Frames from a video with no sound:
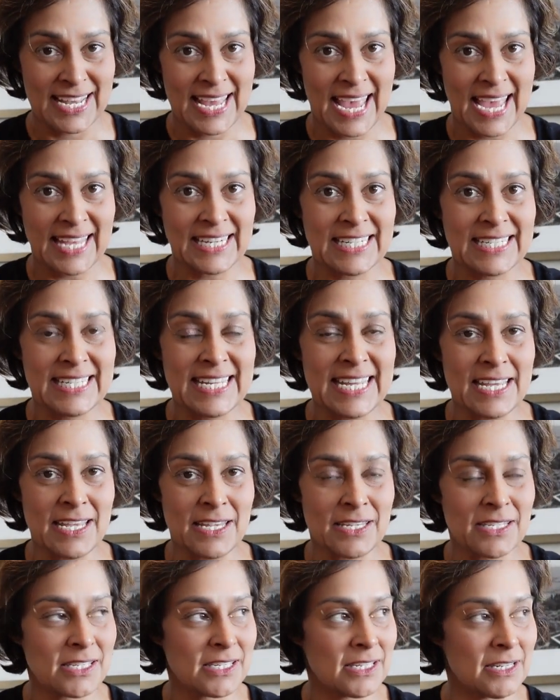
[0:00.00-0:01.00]
and
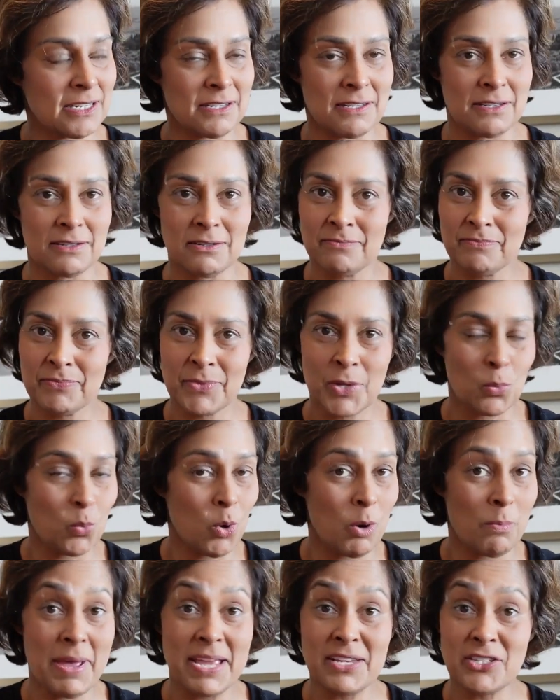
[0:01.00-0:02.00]
adheres to
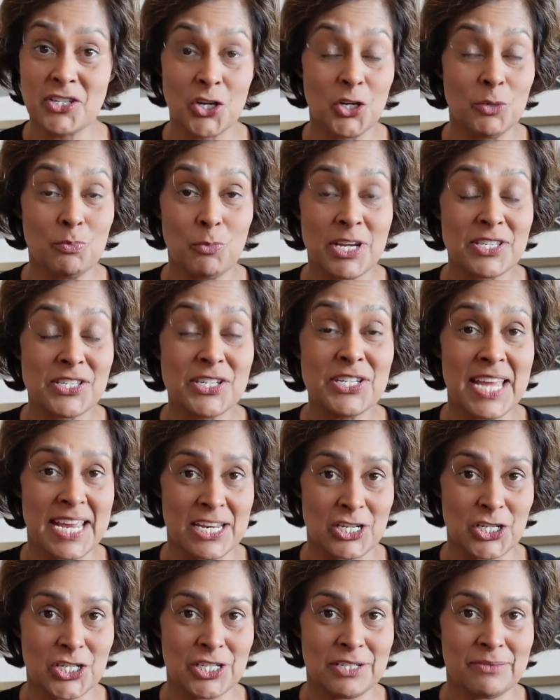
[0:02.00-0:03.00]
what makes a good
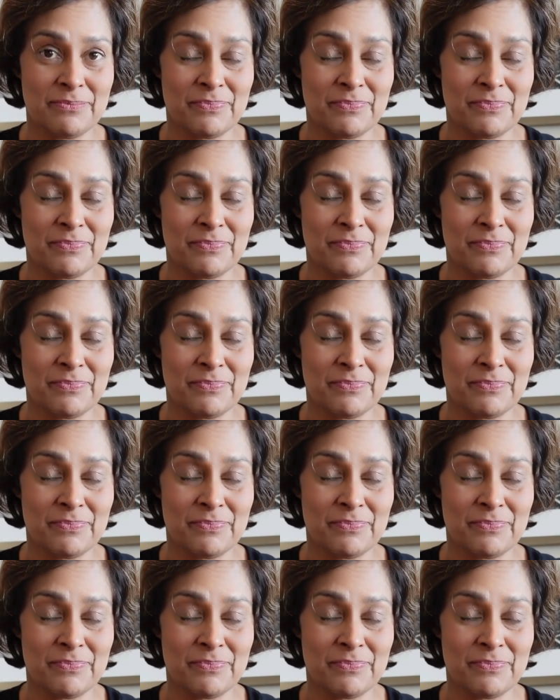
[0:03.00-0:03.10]
presentation.